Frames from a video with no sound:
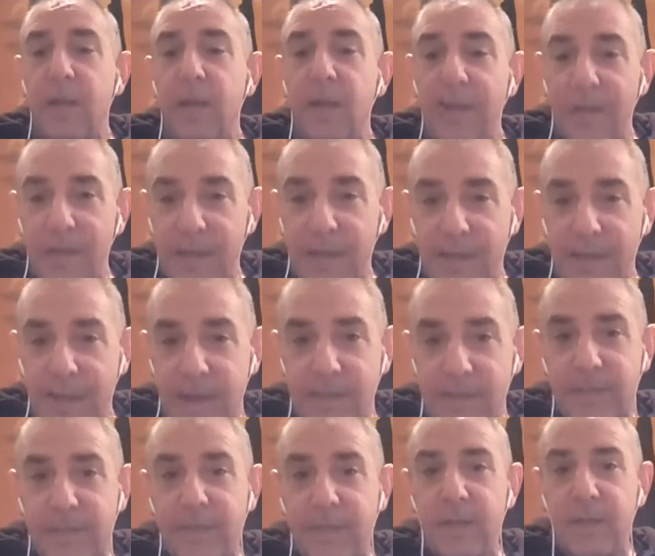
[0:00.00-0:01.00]

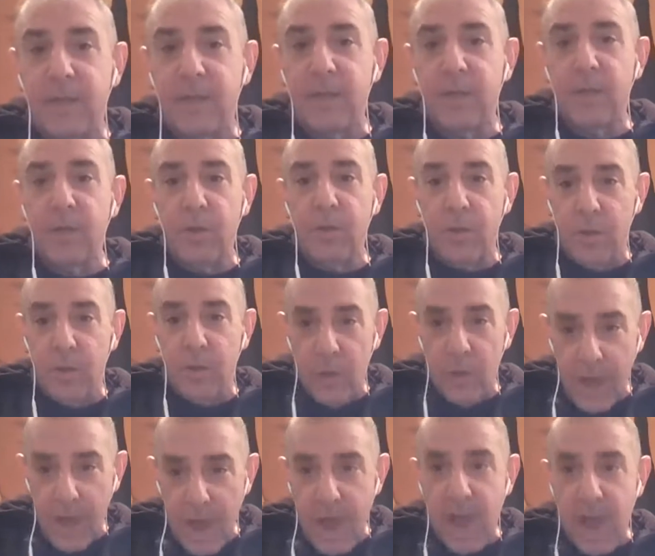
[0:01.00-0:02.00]
Yes, you
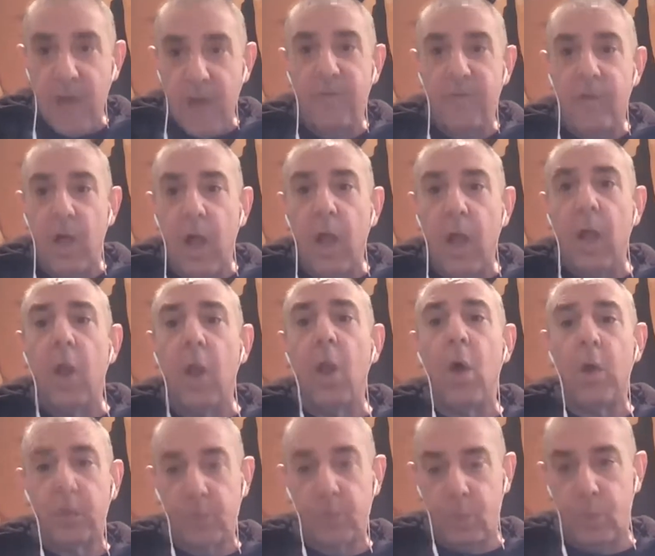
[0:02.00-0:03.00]
have a
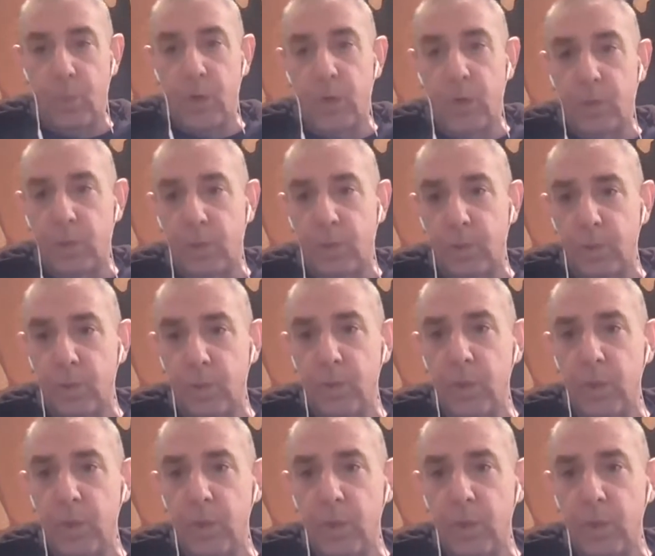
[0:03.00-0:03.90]
lot where to